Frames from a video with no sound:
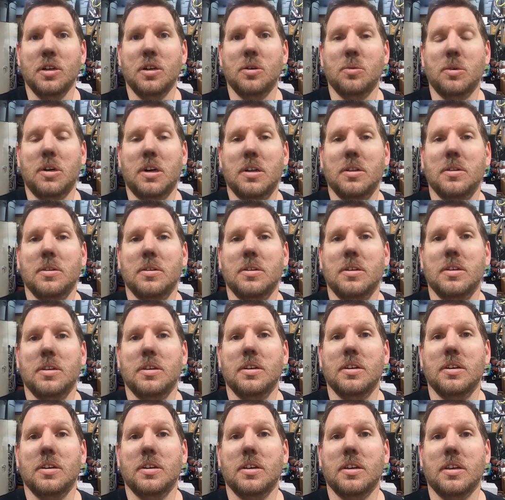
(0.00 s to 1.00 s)
Well,
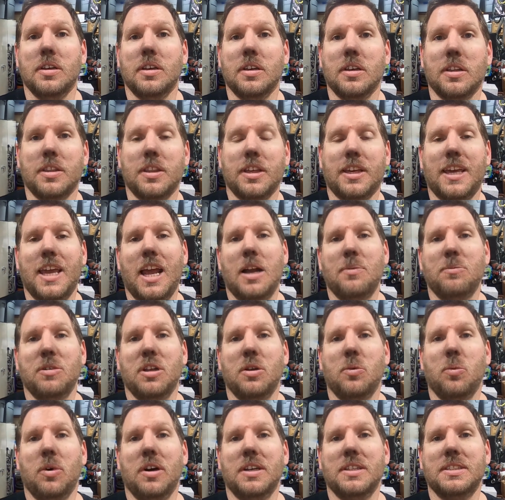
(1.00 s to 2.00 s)
the
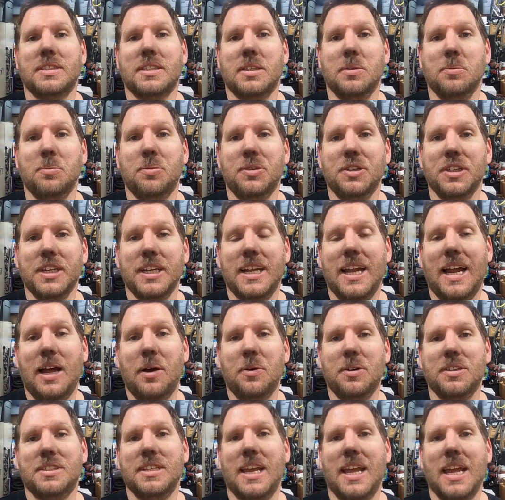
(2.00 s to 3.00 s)
Camry was complete. I
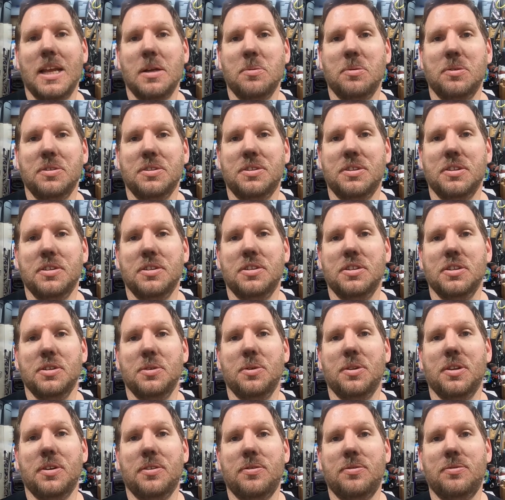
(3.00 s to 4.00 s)
was able to
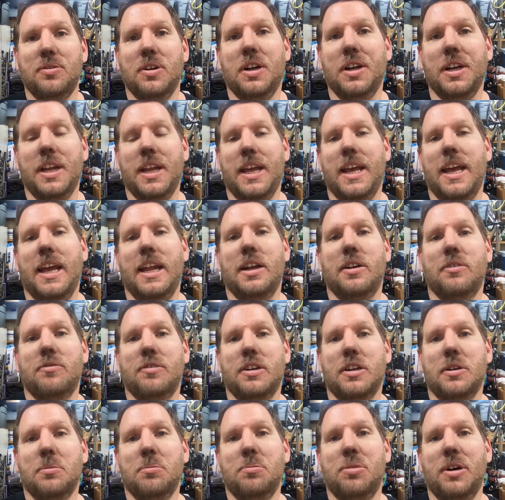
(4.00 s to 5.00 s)
do the front and
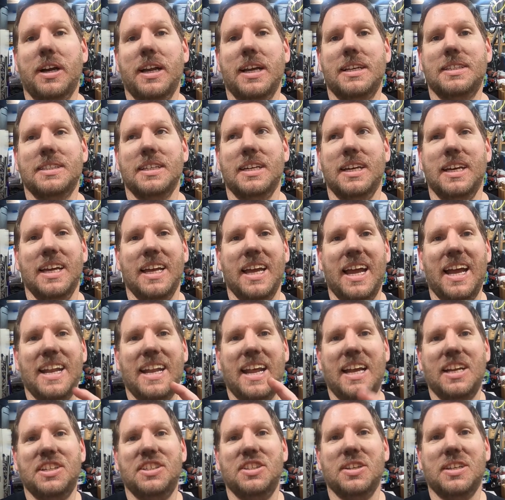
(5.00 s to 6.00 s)
rear brakes,
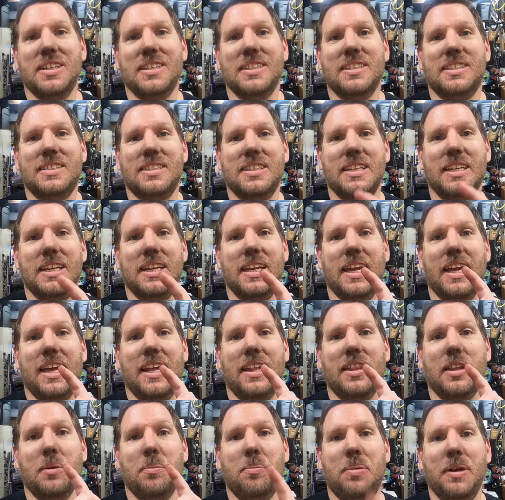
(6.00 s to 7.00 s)
and as you can see
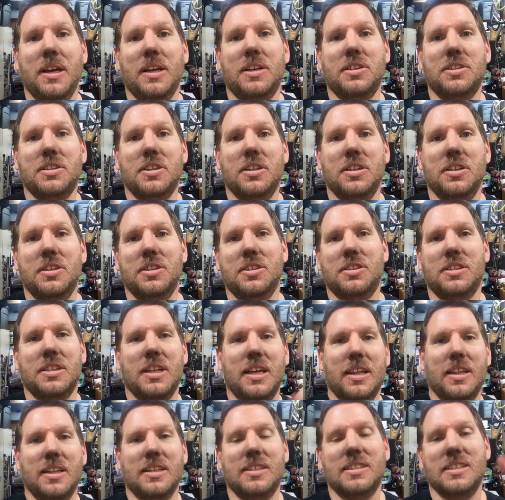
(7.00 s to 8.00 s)
in the
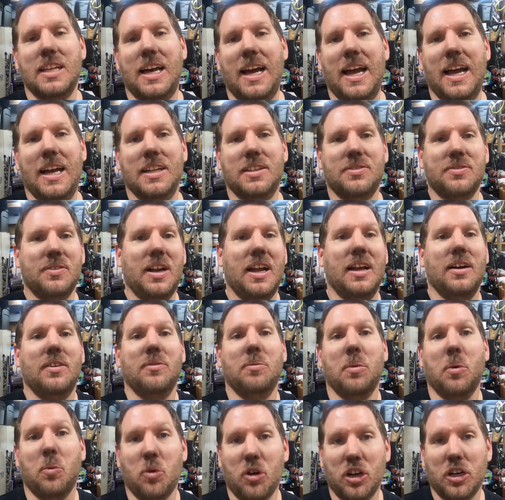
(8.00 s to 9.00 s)
pictures and the slides
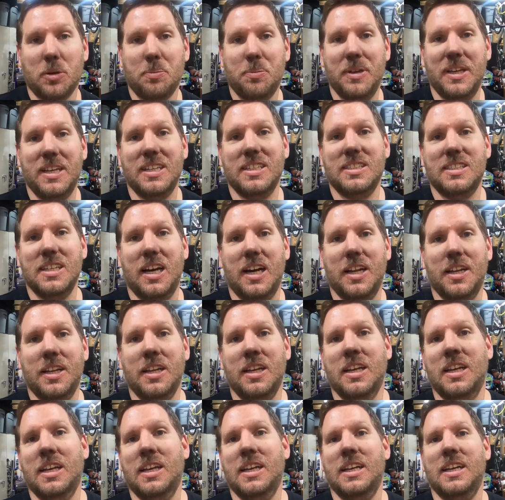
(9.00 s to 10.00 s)
from the work being done,
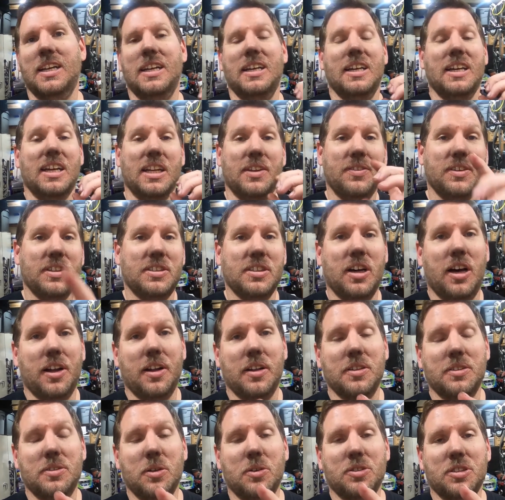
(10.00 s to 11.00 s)
and if you saw it
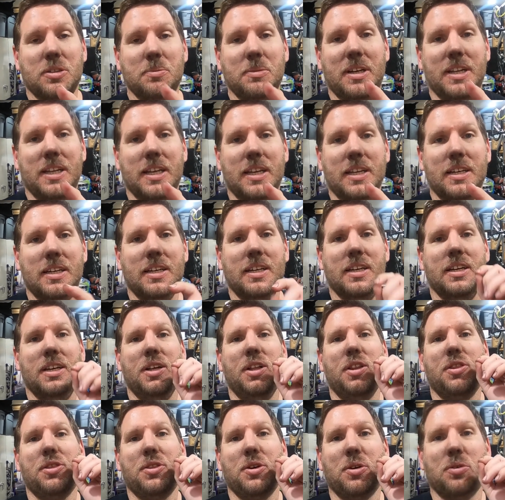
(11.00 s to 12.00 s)
on social media,
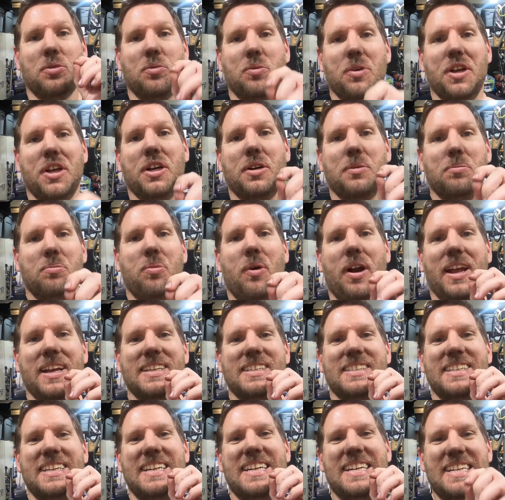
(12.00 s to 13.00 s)
the rear
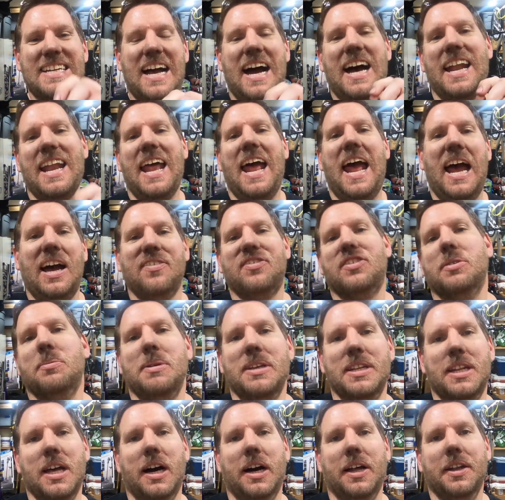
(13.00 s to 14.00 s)
brakes did not have to
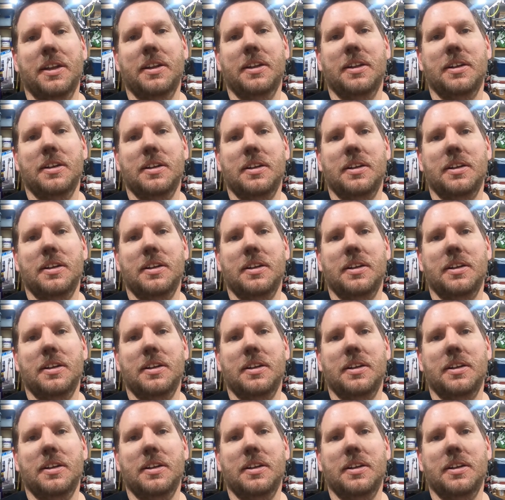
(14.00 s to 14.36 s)
be done.